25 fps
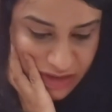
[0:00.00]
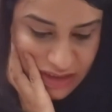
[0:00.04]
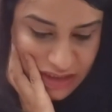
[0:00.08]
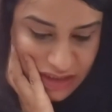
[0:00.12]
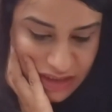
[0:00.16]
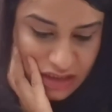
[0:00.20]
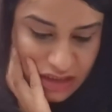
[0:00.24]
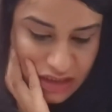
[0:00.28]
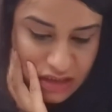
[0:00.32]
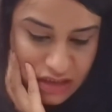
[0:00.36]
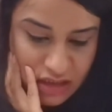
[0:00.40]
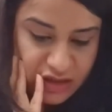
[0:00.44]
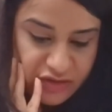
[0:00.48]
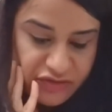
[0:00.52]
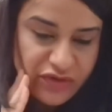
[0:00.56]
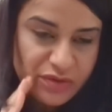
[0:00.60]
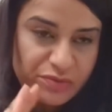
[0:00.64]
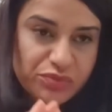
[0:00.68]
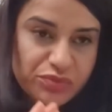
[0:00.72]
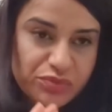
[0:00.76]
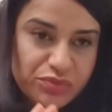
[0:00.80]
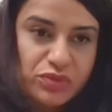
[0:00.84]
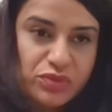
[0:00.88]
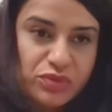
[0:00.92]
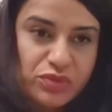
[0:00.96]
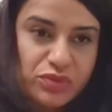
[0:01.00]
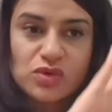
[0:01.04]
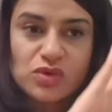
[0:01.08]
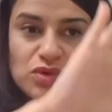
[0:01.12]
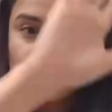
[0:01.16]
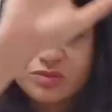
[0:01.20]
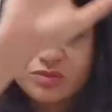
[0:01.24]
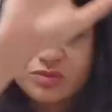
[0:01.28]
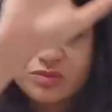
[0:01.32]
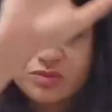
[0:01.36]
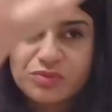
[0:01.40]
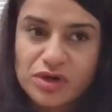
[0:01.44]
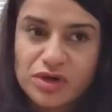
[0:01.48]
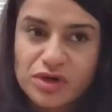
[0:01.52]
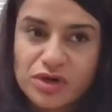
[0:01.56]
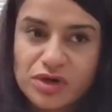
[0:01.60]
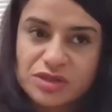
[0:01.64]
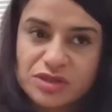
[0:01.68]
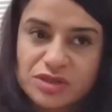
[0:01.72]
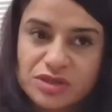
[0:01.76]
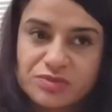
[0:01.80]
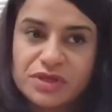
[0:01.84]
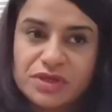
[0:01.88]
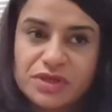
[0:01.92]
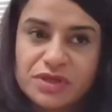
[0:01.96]
So that's a kind of broad
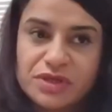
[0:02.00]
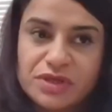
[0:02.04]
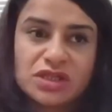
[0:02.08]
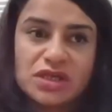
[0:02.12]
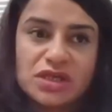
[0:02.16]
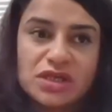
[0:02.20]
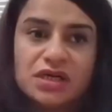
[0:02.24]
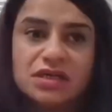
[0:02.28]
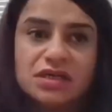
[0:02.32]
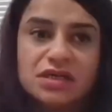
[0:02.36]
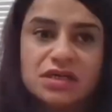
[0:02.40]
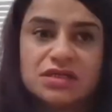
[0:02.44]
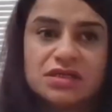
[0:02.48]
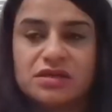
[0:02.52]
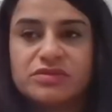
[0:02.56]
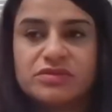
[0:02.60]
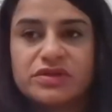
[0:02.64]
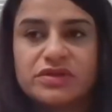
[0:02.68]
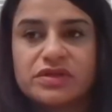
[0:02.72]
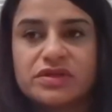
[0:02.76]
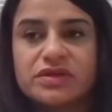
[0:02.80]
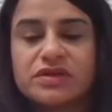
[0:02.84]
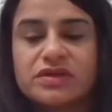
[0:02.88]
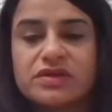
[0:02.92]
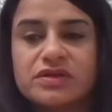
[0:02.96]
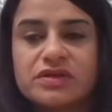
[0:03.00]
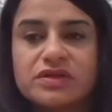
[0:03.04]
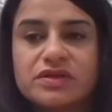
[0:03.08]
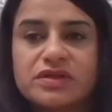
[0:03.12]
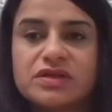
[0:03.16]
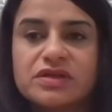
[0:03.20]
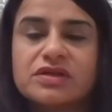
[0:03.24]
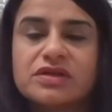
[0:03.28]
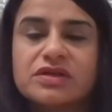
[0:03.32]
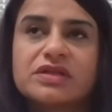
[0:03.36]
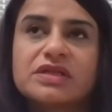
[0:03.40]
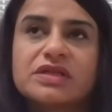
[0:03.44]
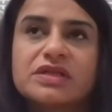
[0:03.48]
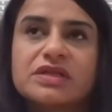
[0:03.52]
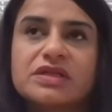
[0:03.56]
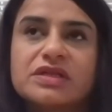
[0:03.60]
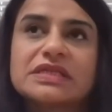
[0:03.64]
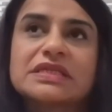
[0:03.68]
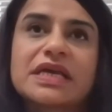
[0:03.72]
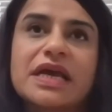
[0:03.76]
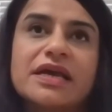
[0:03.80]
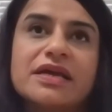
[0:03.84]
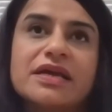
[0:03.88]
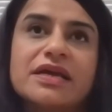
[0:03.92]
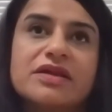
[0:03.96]
brush picture in terms of
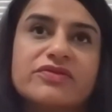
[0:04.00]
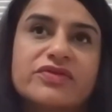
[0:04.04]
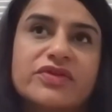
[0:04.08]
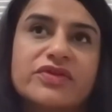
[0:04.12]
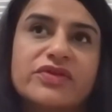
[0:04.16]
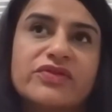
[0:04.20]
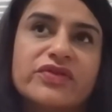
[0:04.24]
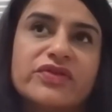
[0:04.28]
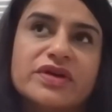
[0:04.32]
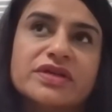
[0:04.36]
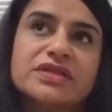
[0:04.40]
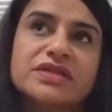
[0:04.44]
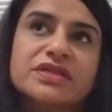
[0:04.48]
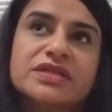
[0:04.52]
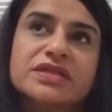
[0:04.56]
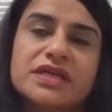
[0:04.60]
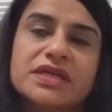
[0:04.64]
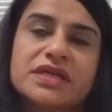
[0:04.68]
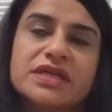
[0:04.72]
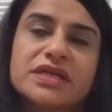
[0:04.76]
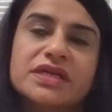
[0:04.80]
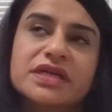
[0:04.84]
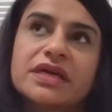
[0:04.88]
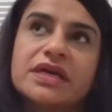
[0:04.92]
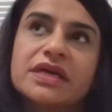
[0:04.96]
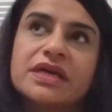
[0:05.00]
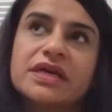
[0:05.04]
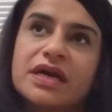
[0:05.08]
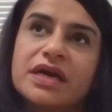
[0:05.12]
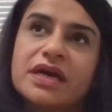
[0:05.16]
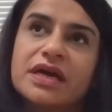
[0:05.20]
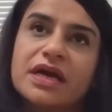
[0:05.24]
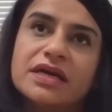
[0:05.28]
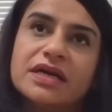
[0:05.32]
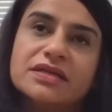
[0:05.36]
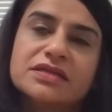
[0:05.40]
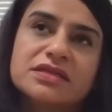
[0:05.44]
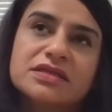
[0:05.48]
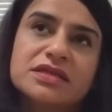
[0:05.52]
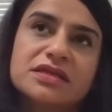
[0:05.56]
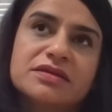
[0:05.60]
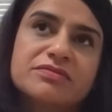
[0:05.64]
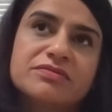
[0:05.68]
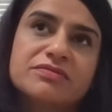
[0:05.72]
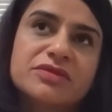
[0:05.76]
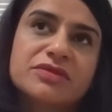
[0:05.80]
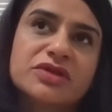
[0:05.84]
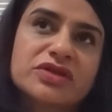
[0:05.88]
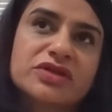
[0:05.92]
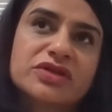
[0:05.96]
the scale of the funding,
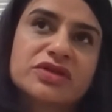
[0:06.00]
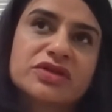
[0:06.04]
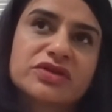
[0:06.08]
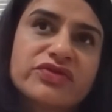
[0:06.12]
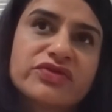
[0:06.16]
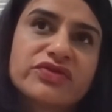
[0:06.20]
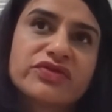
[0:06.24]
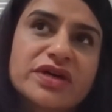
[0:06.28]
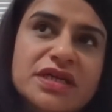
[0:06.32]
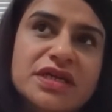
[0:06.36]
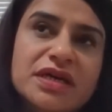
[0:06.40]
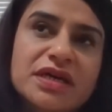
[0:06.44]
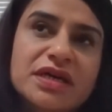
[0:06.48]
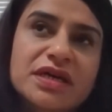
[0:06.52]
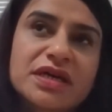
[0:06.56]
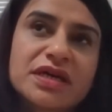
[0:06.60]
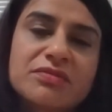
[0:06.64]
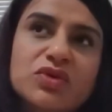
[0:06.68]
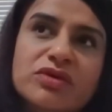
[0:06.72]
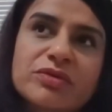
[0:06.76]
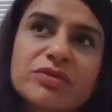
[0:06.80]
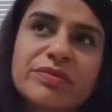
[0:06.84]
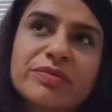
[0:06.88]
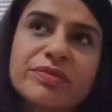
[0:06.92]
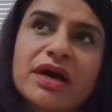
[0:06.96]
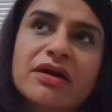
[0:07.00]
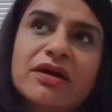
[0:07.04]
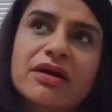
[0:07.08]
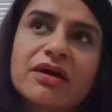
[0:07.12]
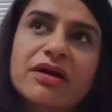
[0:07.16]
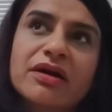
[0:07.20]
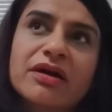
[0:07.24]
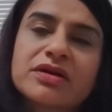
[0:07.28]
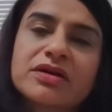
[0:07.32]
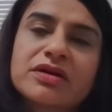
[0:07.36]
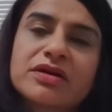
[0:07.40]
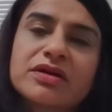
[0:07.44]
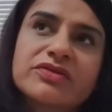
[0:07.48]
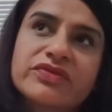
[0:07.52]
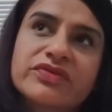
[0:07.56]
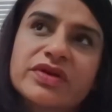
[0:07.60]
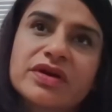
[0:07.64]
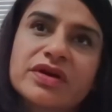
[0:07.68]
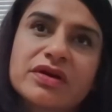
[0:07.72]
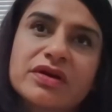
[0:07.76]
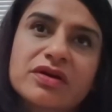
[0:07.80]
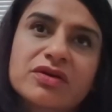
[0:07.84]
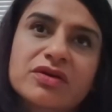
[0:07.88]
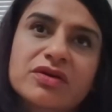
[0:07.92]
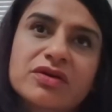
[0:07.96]
and you can find out more about kind
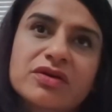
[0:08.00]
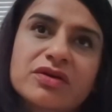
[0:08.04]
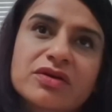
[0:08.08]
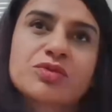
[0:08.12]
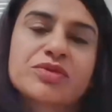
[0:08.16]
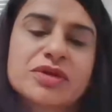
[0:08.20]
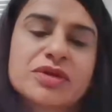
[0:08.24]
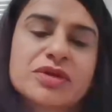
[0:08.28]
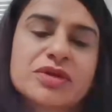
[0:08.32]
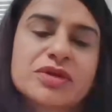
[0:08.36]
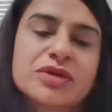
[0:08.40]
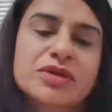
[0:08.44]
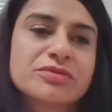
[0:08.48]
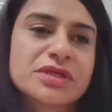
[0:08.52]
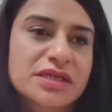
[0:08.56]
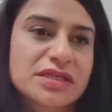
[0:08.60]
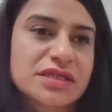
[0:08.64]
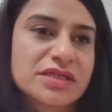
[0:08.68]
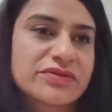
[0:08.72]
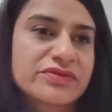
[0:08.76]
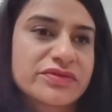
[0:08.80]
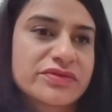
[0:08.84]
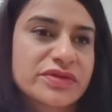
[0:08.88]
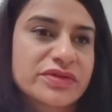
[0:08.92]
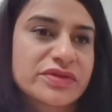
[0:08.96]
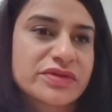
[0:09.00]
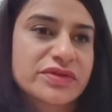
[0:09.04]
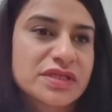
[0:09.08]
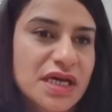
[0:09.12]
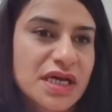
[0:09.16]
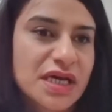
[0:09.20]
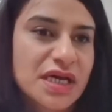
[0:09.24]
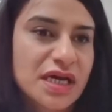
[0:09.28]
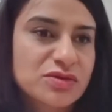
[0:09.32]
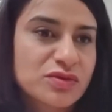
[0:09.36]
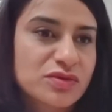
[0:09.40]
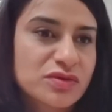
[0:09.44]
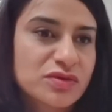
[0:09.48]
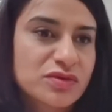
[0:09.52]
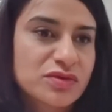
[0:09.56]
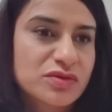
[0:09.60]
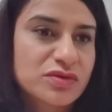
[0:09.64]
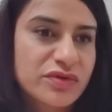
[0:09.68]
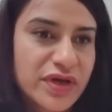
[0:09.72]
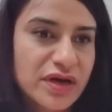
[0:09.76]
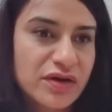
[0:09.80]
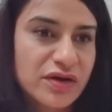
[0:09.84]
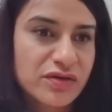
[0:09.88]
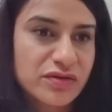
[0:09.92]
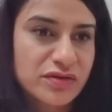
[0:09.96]
of our corporate objectives attached to
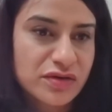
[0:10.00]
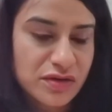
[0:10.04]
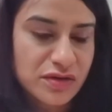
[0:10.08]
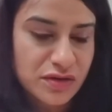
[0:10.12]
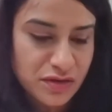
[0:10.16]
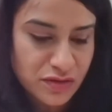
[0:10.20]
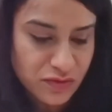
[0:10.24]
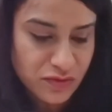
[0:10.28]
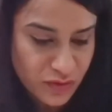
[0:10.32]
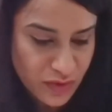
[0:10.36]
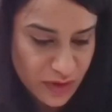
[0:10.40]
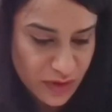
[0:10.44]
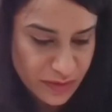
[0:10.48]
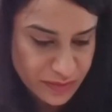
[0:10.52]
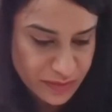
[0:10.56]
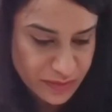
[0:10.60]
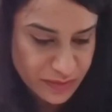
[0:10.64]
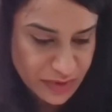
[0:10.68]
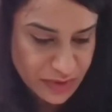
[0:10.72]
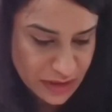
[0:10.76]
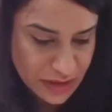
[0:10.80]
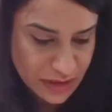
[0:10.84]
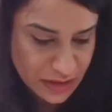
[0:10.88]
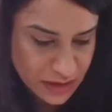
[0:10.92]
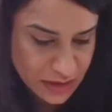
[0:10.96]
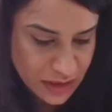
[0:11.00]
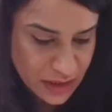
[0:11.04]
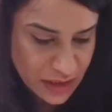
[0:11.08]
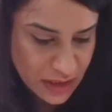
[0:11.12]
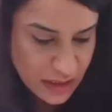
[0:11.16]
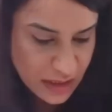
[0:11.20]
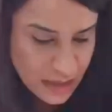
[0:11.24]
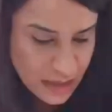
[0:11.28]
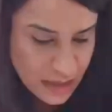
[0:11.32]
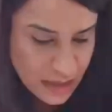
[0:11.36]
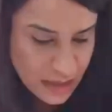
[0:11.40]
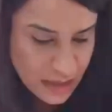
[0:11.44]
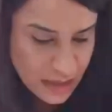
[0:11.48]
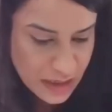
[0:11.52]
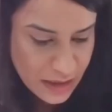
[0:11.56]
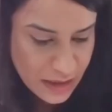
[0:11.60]
all of that on our website.